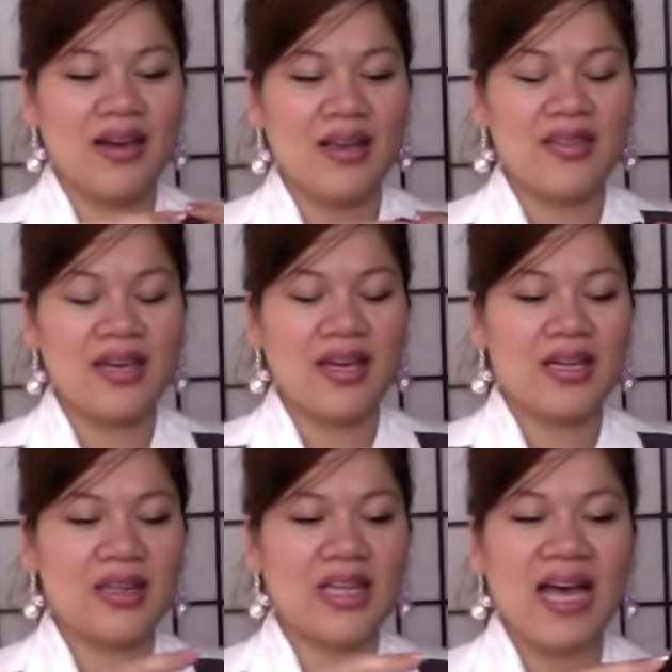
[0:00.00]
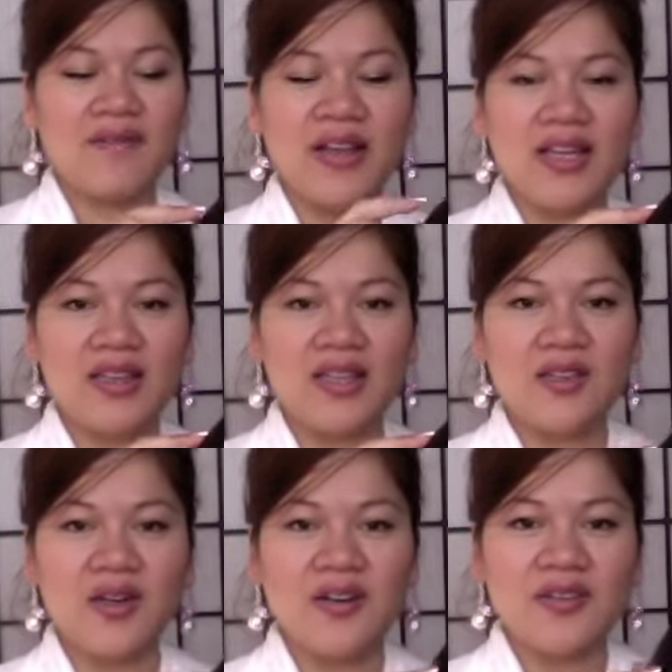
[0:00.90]
and then they have like
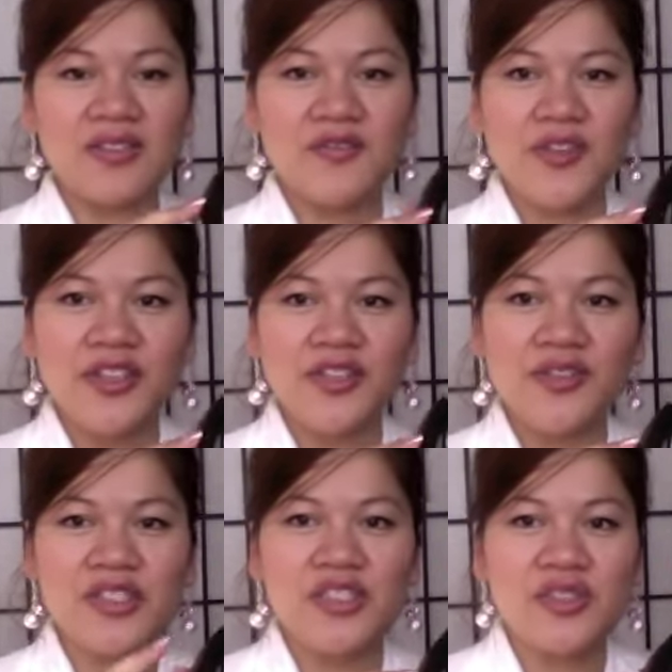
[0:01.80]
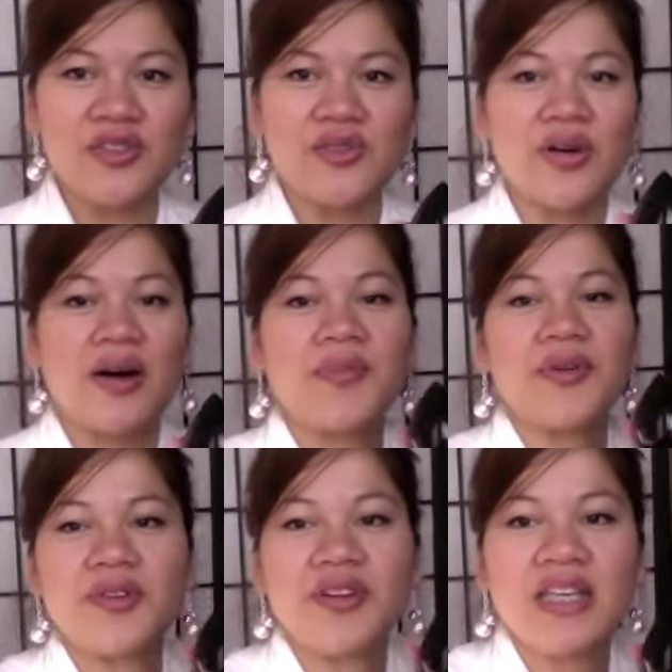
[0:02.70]
little holes for you to
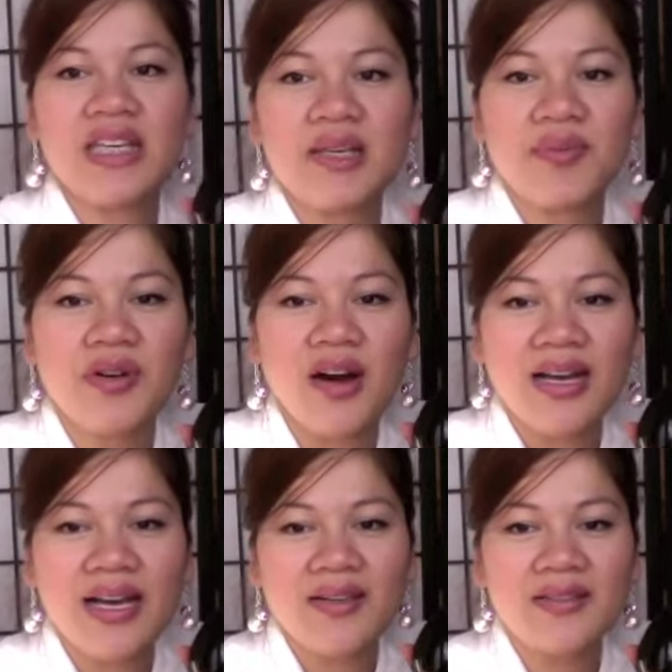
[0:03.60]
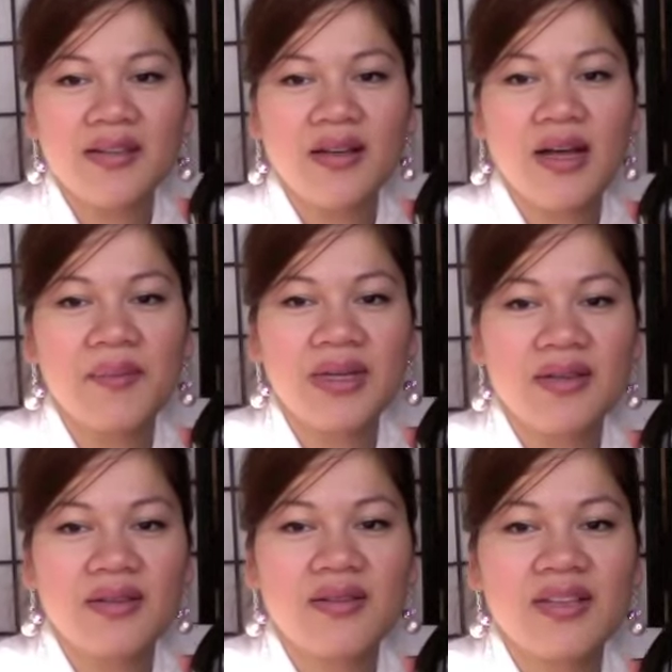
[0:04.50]
pull the product out. I
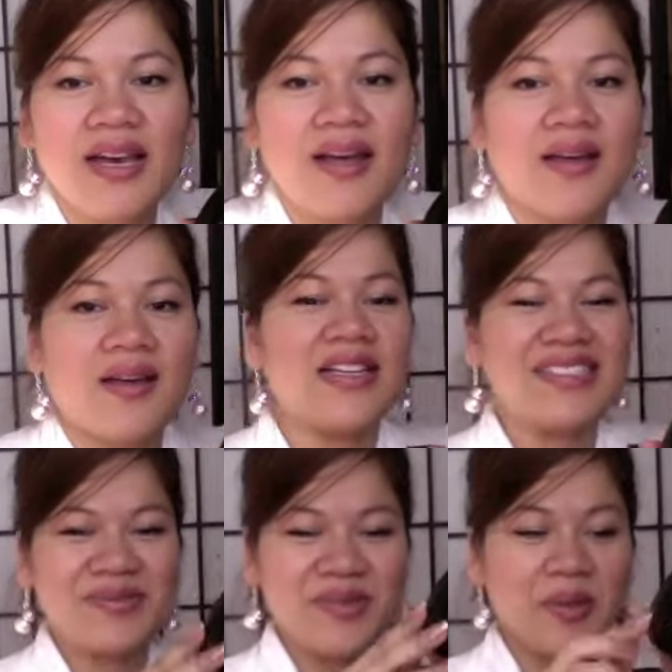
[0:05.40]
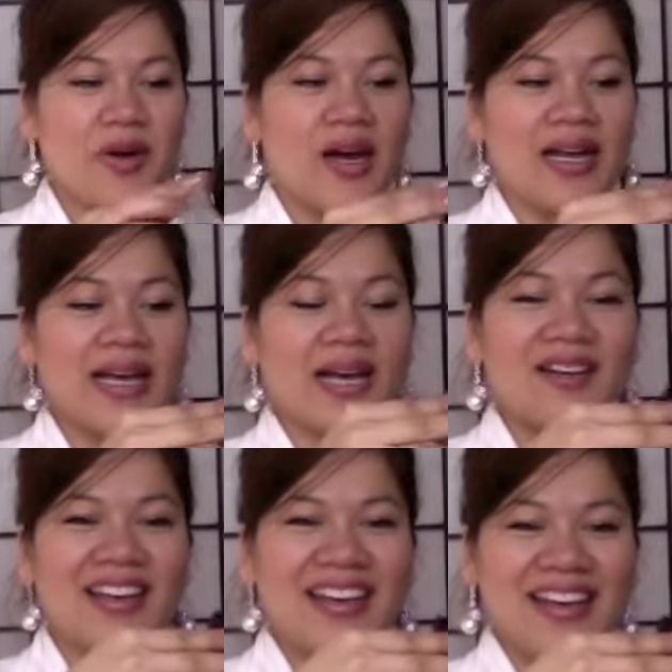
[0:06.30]
mean, yeah, pull the product
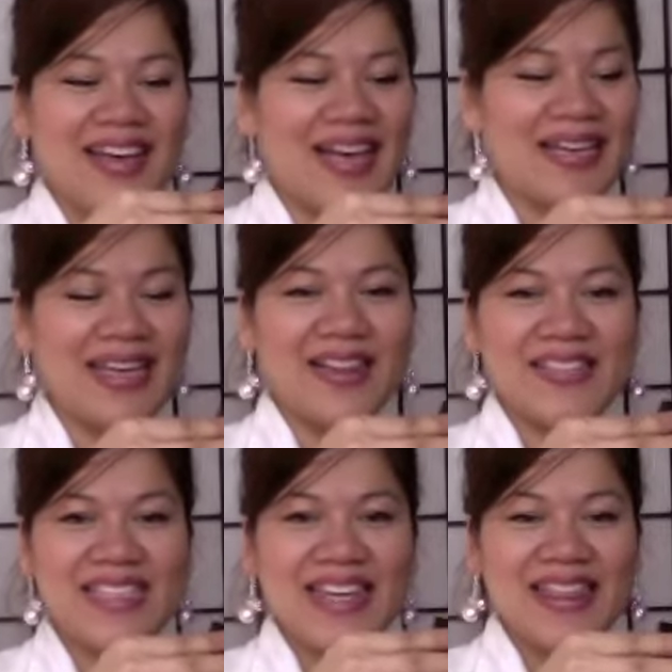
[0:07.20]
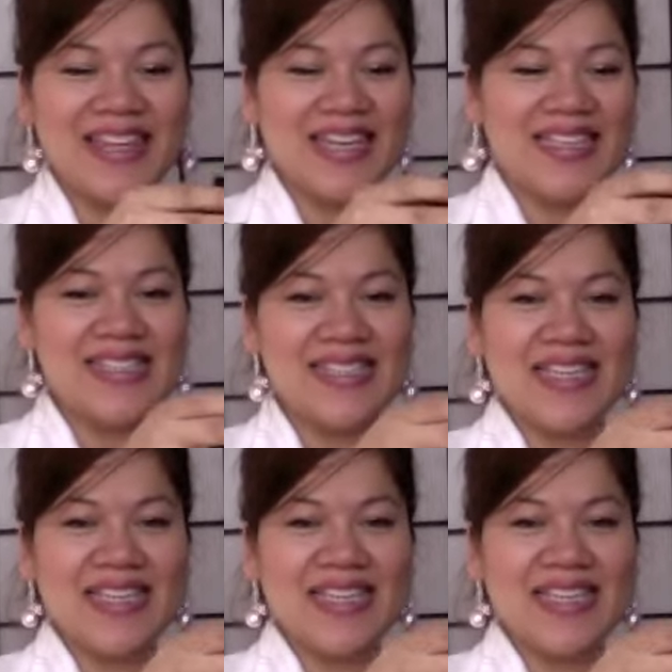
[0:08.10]
out, and then it looks like this.